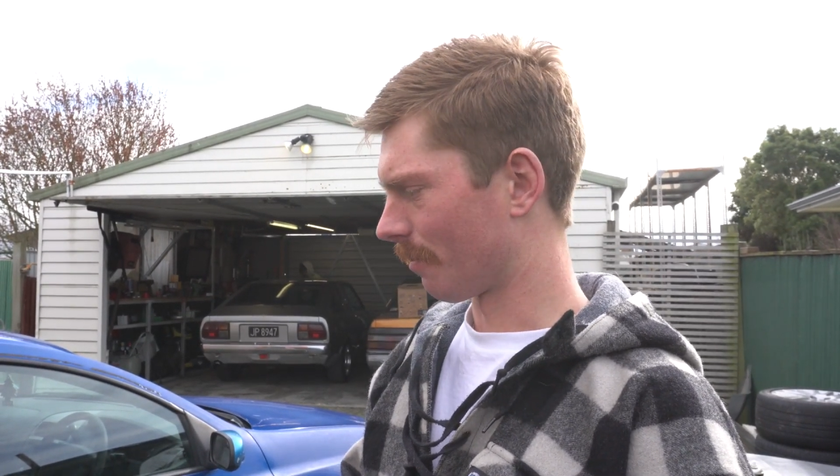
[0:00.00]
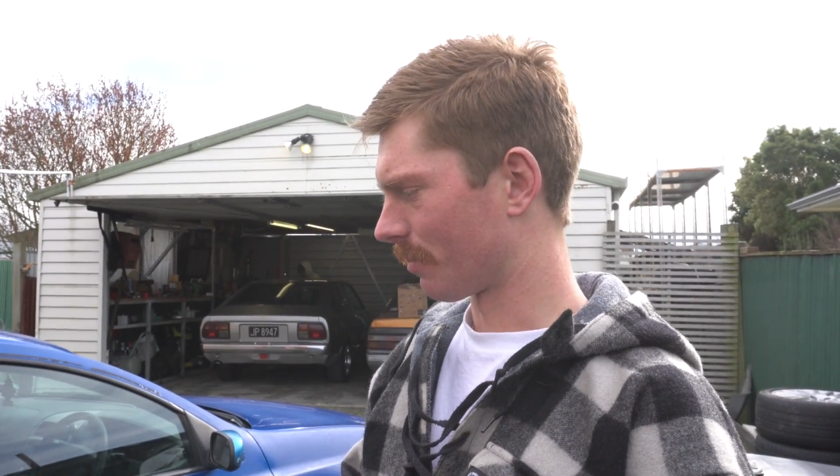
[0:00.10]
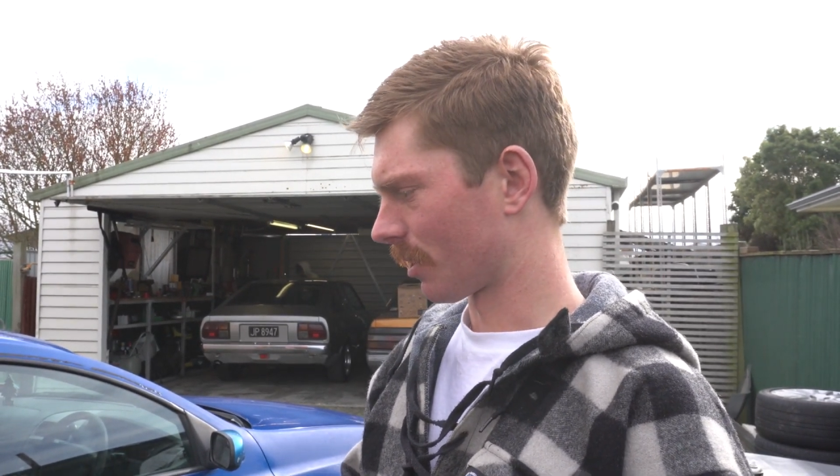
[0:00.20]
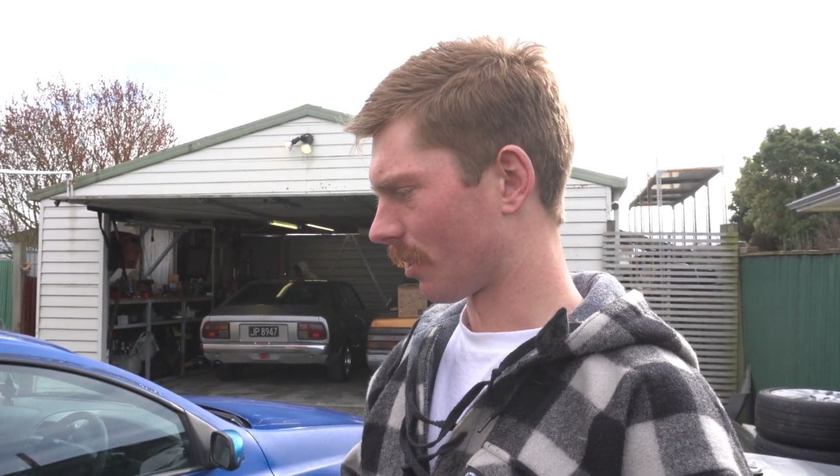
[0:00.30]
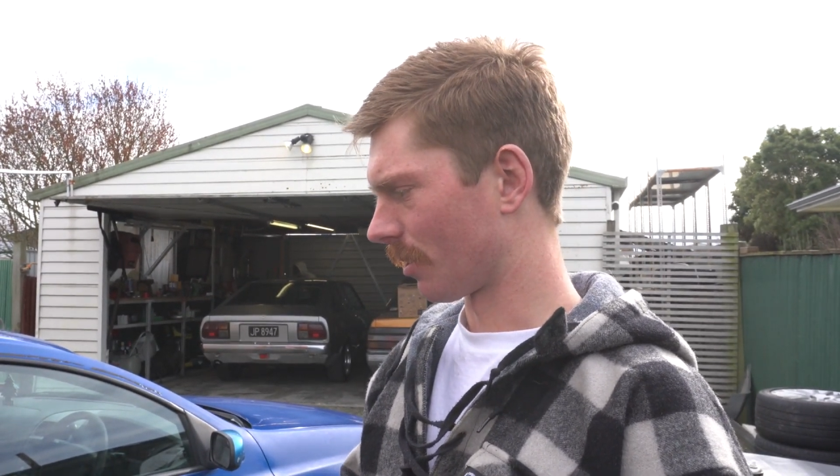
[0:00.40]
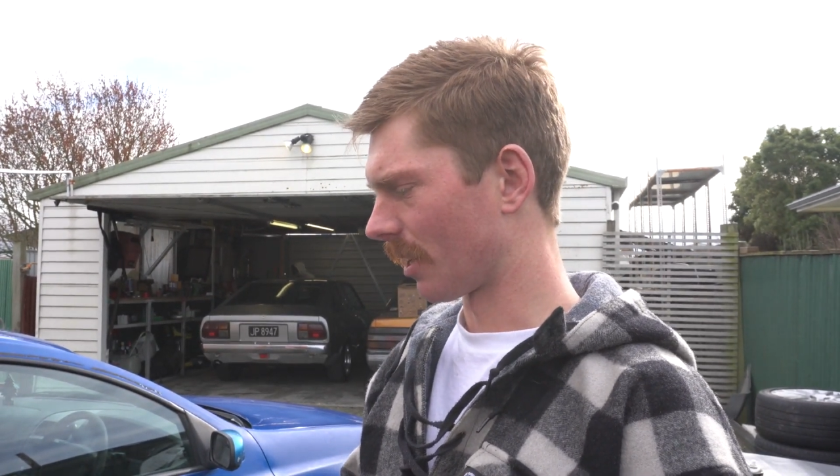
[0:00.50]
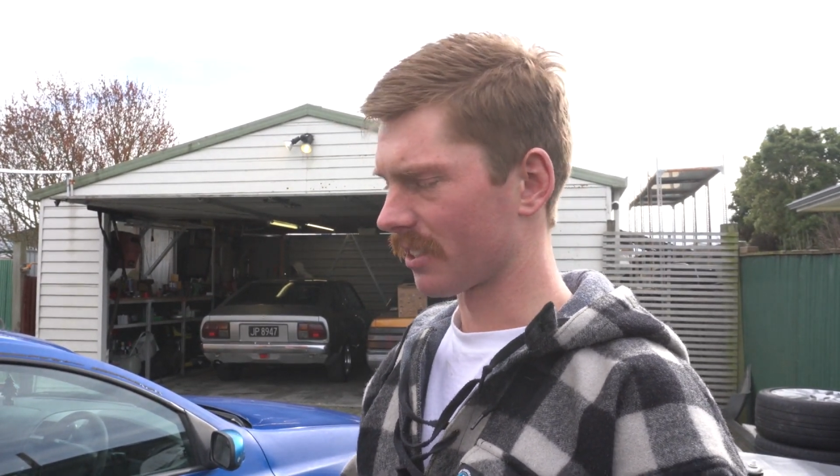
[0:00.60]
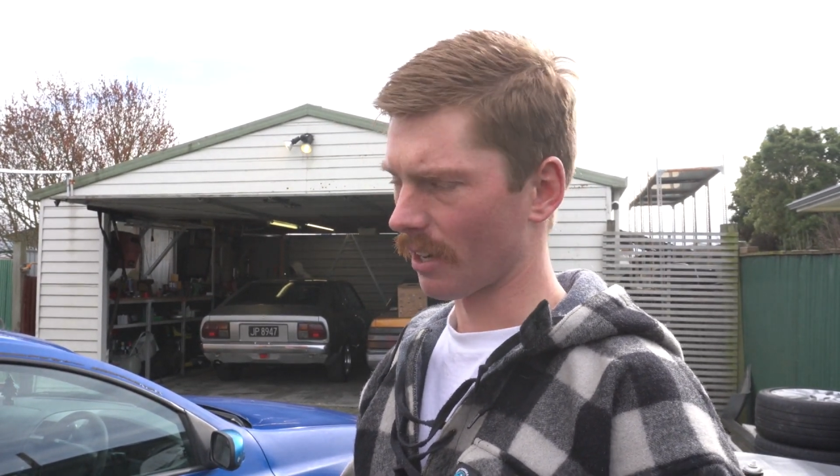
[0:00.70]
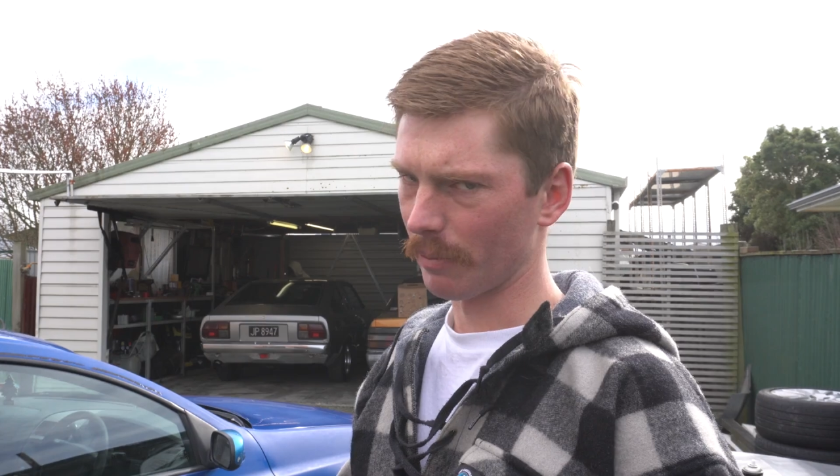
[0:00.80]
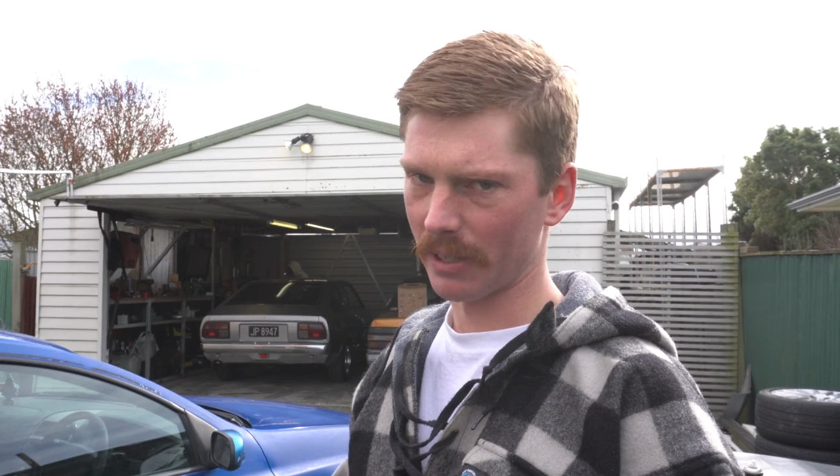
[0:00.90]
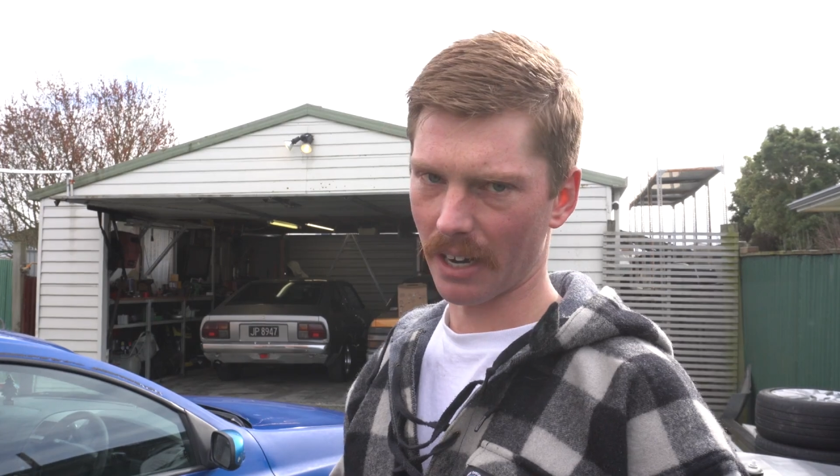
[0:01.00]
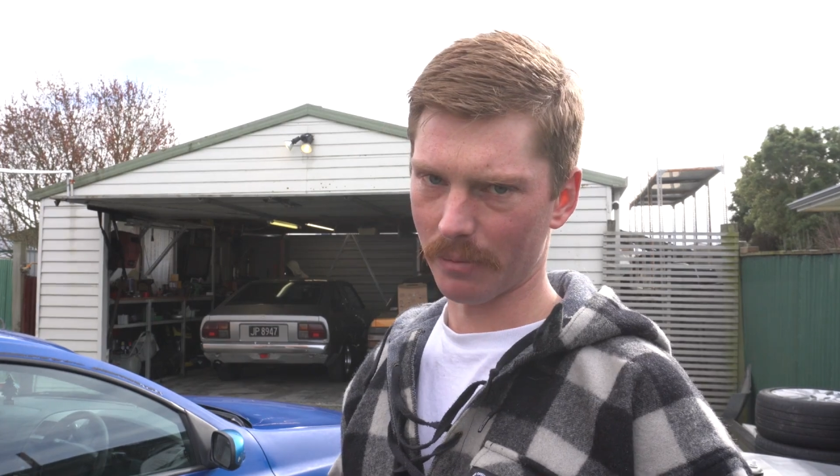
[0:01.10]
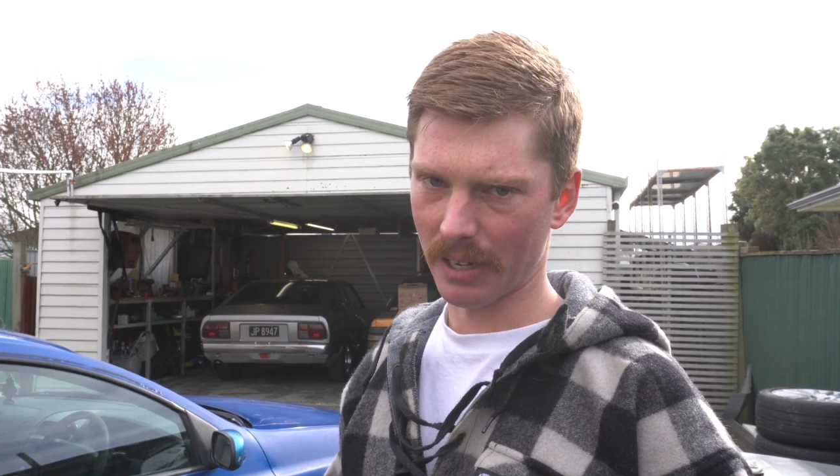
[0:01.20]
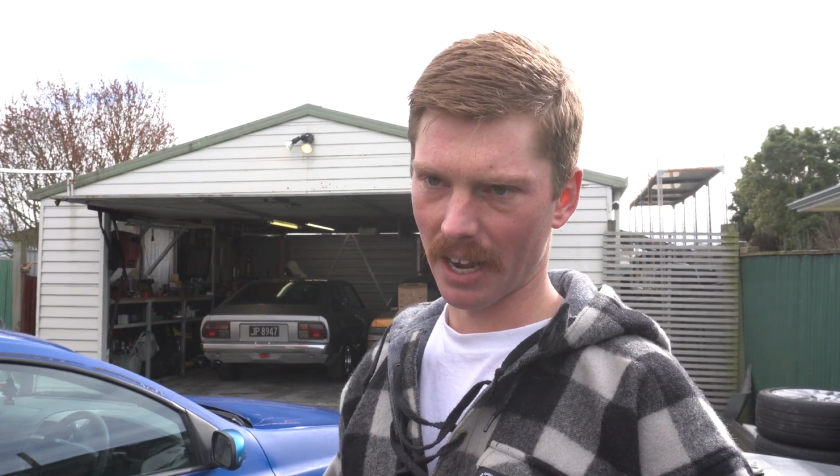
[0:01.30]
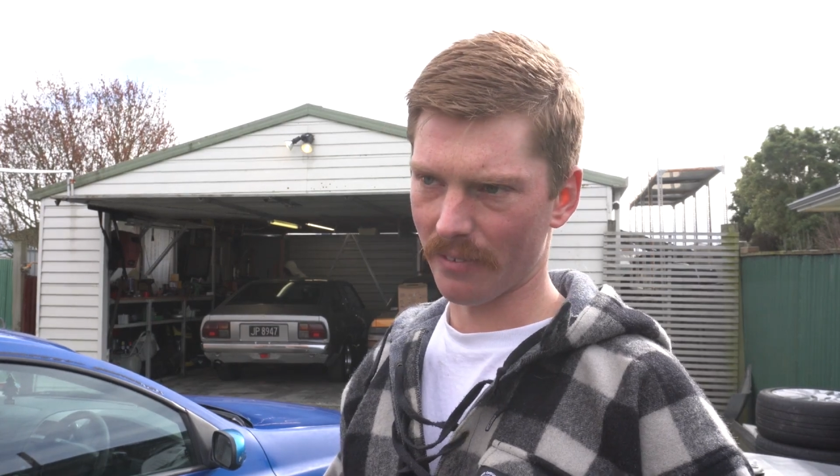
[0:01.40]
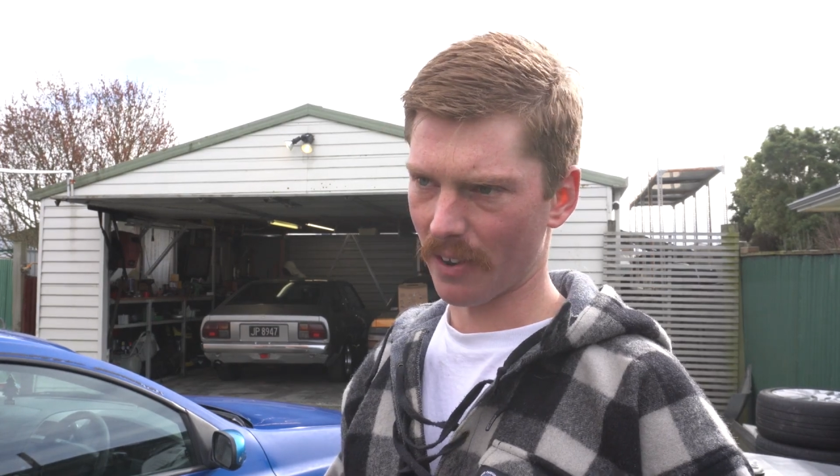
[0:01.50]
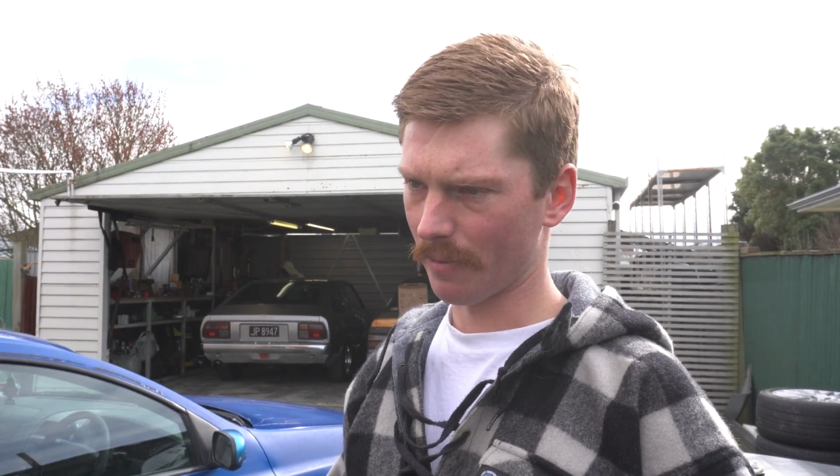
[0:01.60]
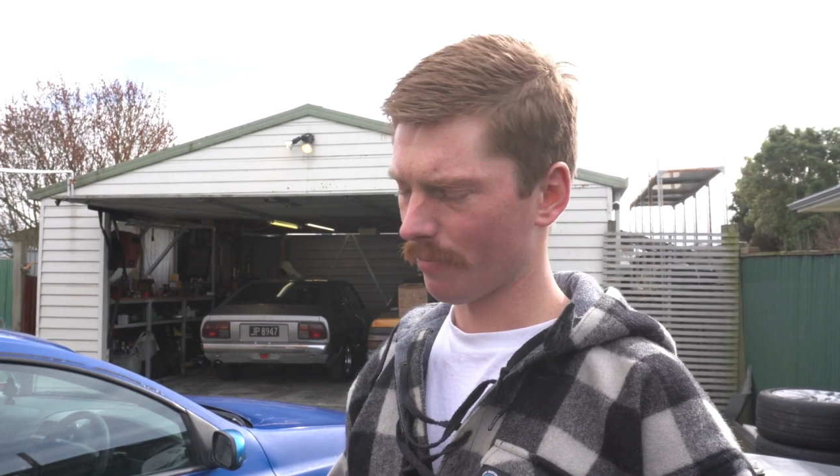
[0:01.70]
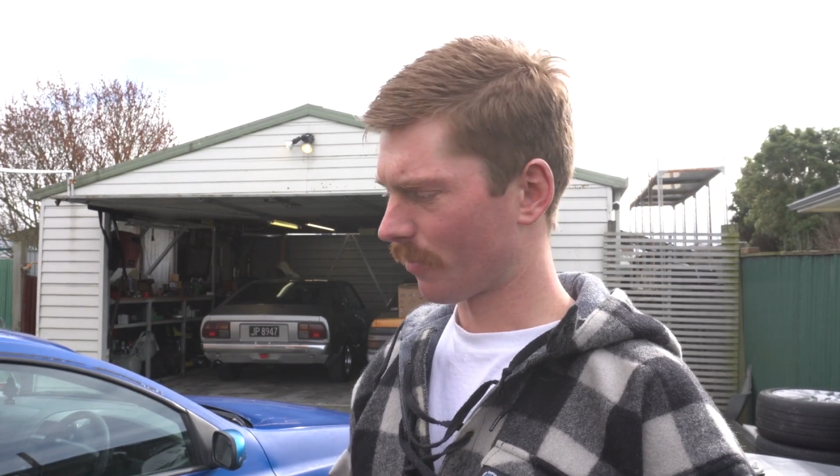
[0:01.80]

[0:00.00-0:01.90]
So then the sun went down and we gave up.